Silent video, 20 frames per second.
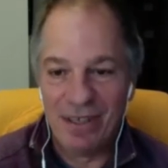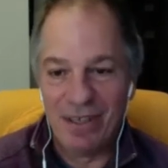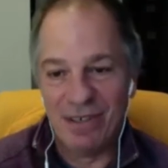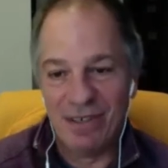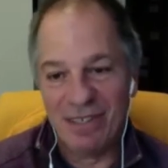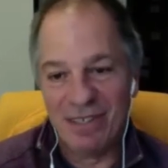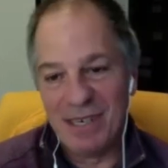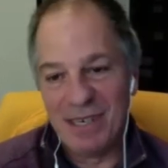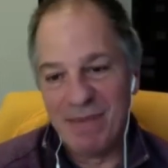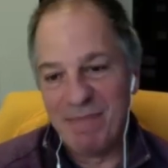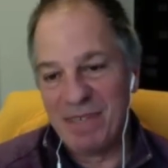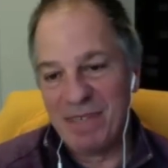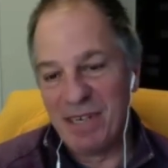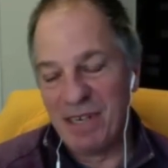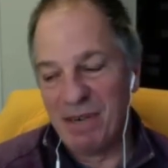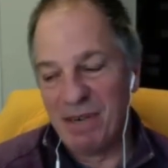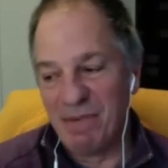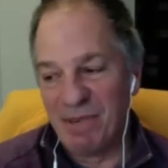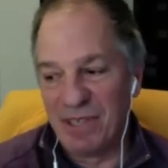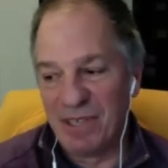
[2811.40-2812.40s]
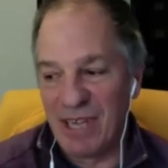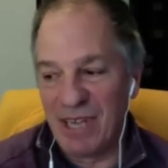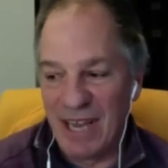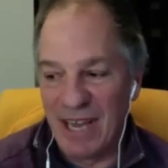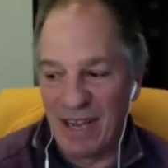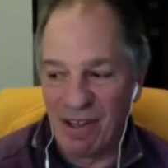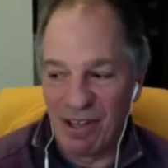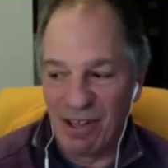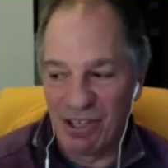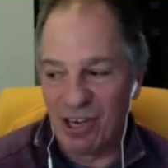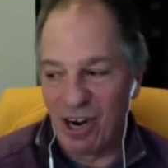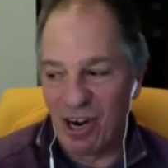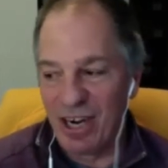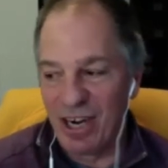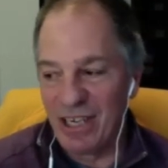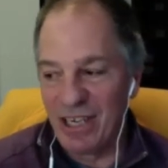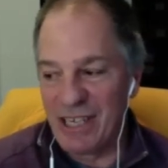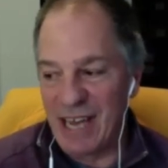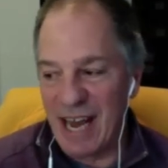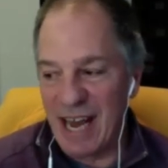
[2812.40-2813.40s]
Simpson was an English
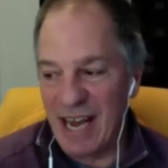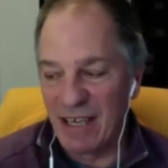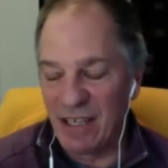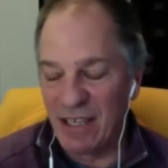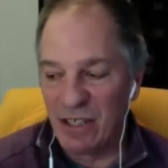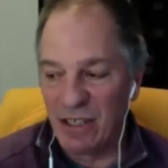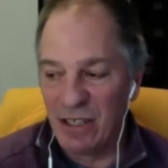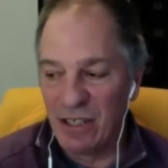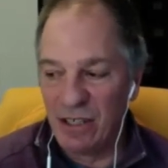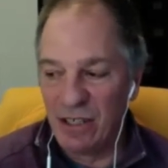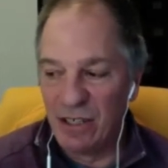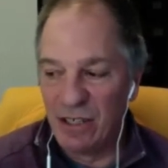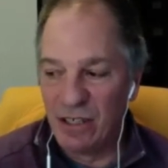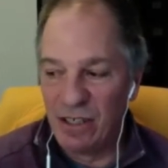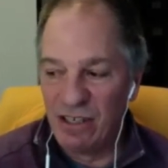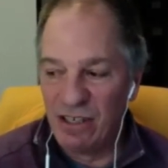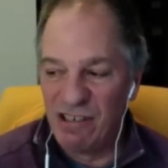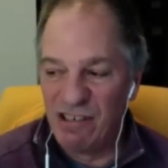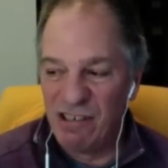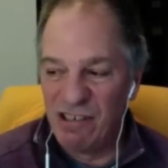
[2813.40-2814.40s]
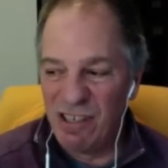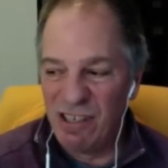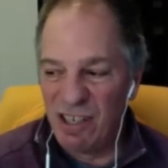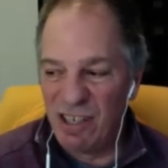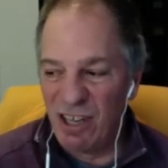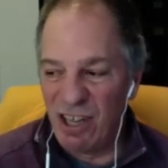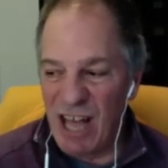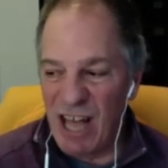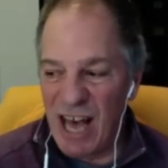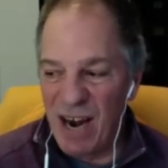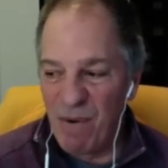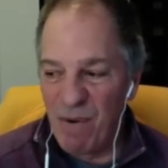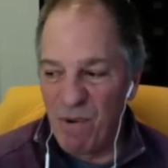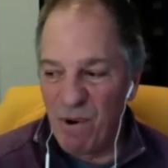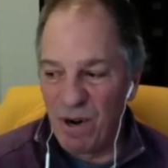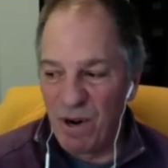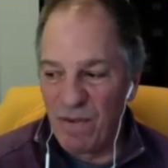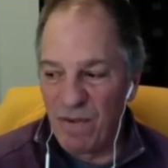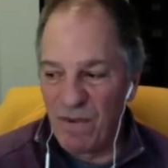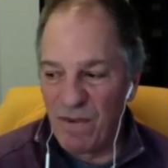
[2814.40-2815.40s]
architect. He did a lot of
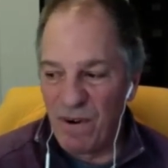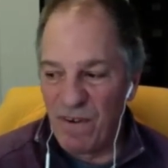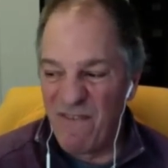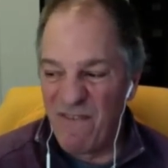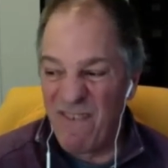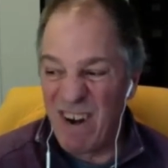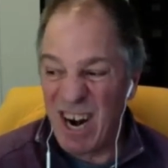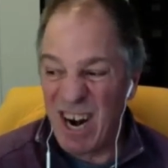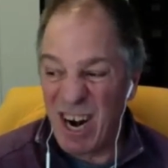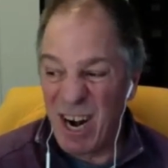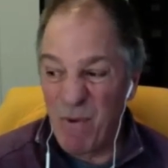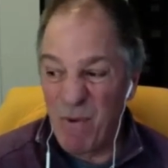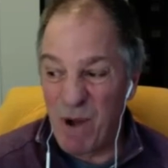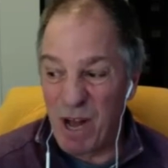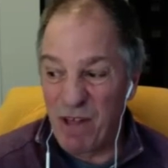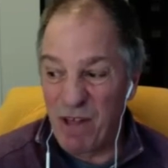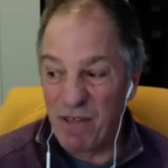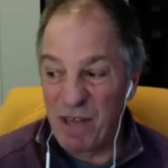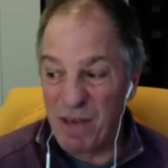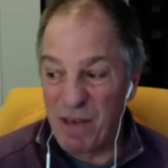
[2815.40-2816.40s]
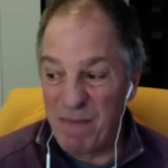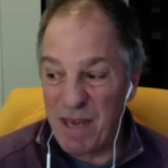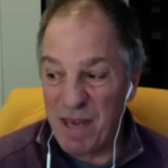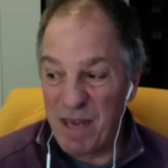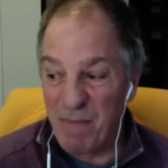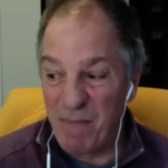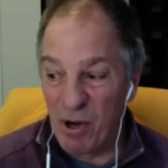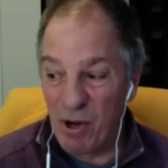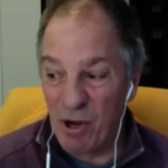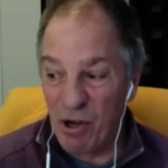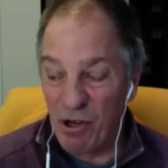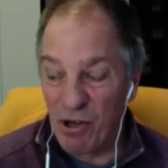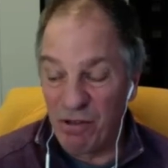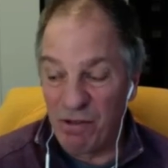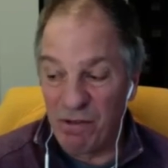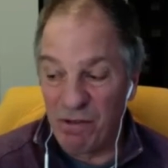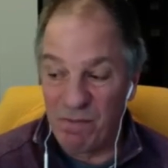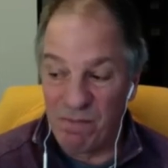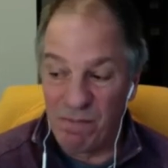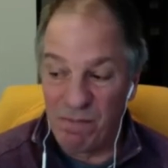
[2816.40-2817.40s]
work for very wealthy people,
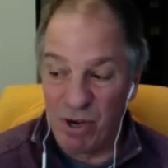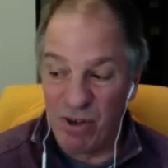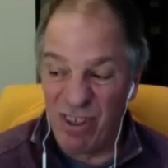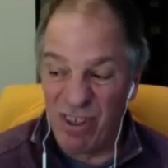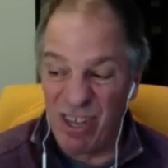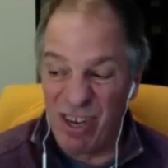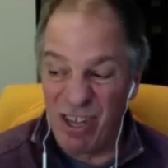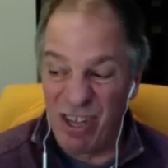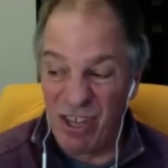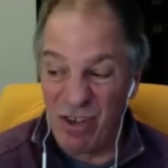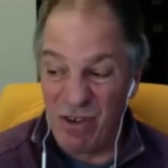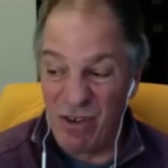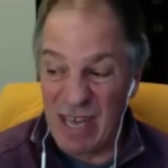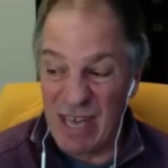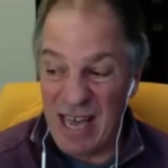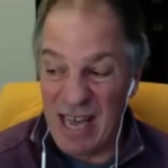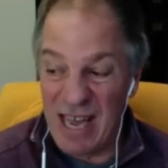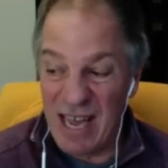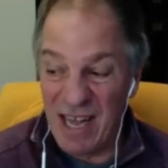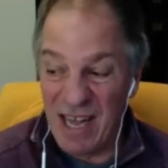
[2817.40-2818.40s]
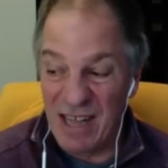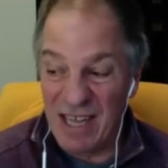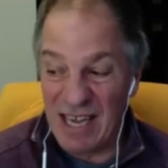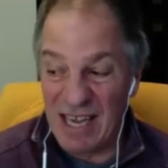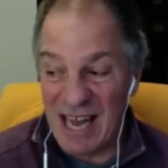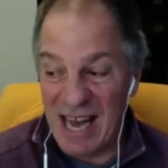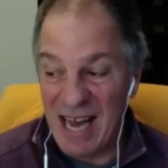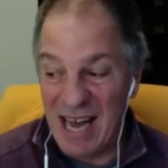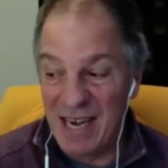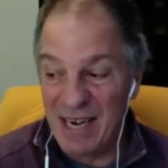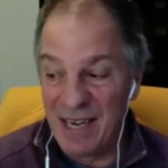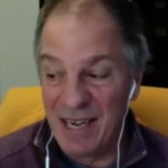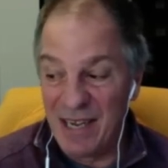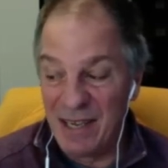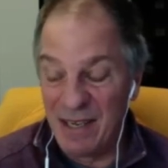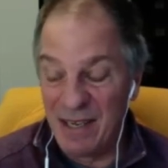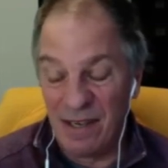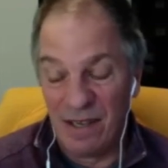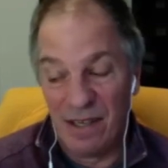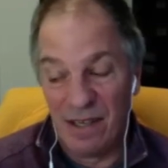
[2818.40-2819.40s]
both in the UK and on the
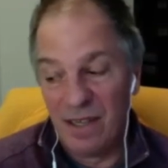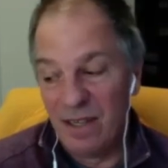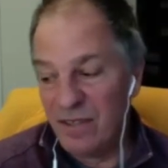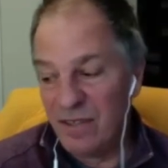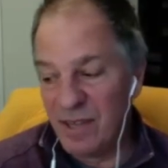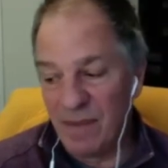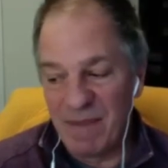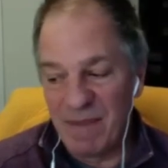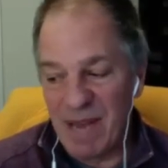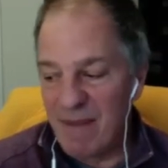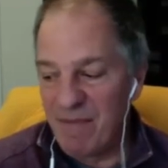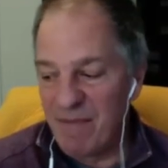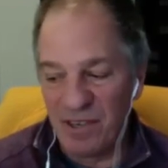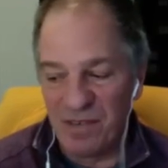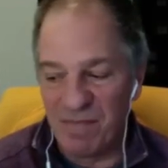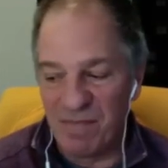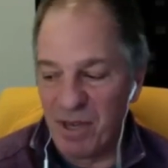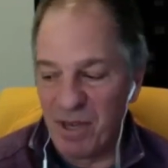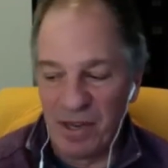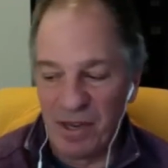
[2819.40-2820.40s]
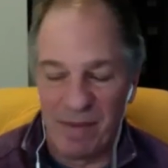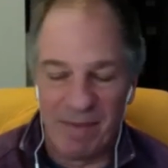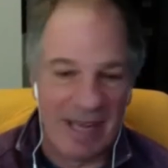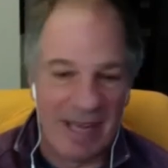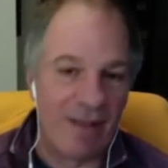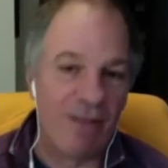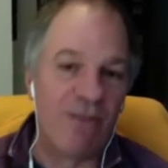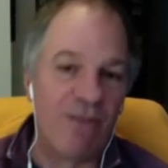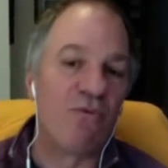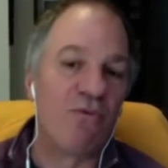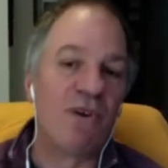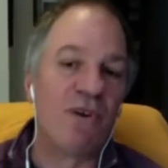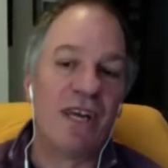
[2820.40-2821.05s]
continent, sometimes just building them like 3